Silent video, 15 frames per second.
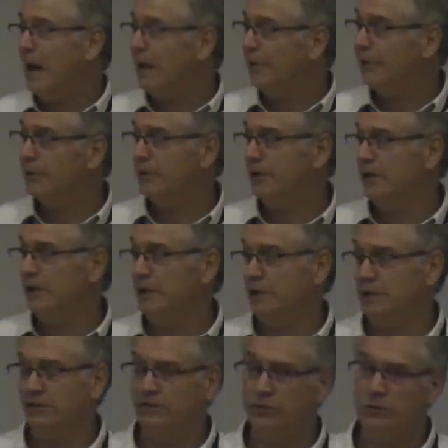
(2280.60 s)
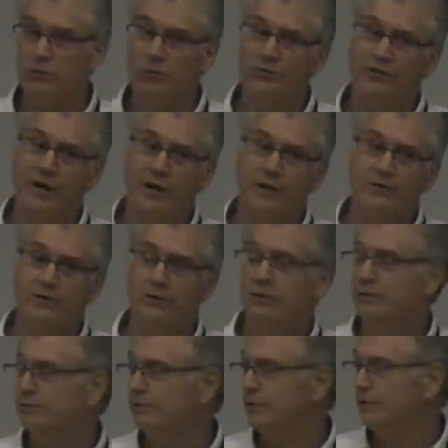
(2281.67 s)
how they're eating it, so-called
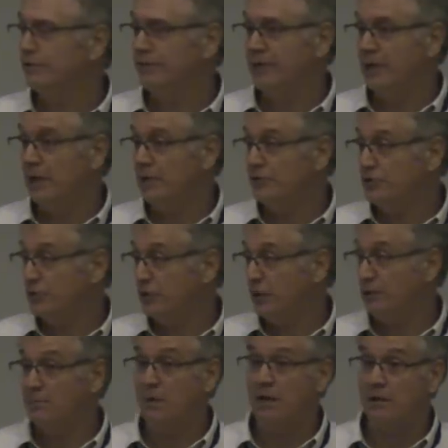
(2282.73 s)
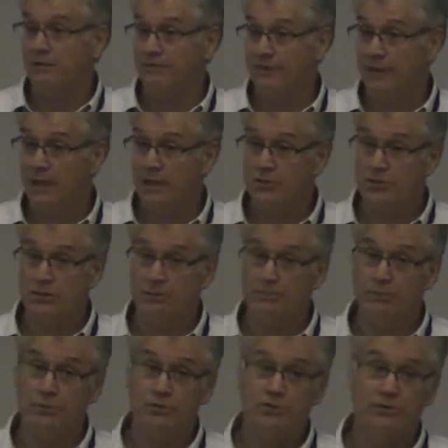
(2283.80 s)
dietary diversification and modification
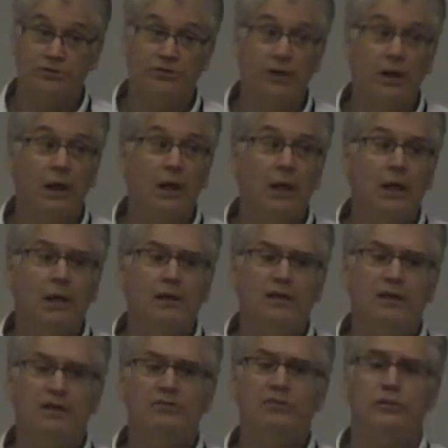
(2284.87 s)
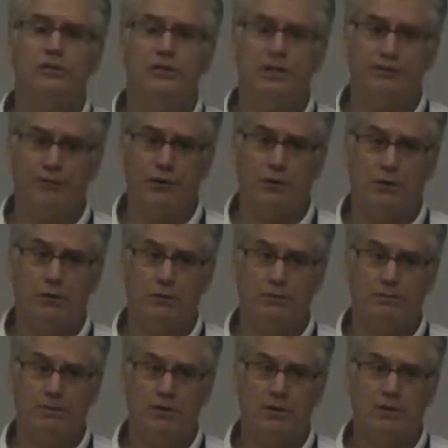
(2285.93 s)
approaches. These are
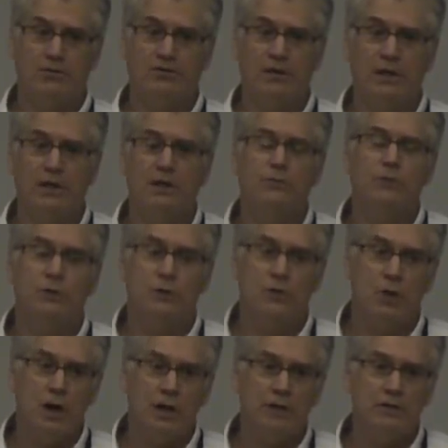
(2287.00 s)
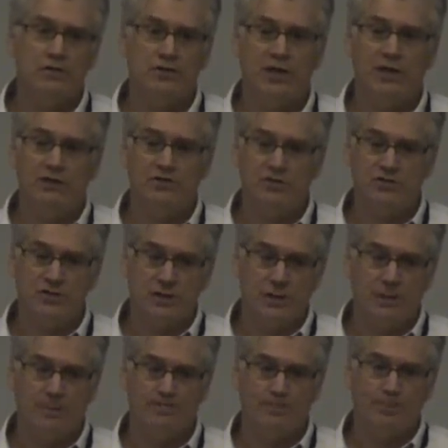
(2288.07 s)
difficult because they require changes
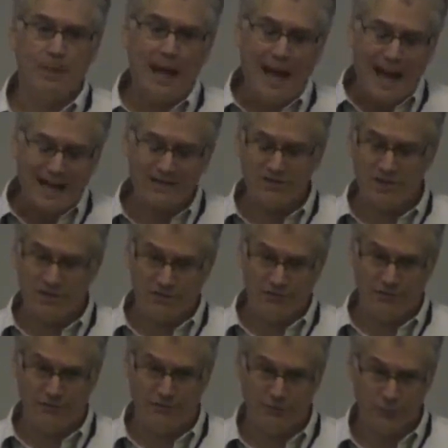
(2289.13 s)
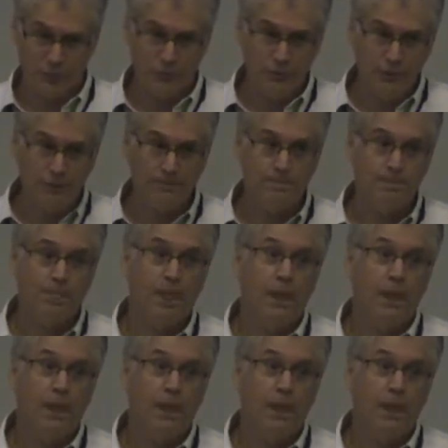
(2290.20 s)
in the access to food,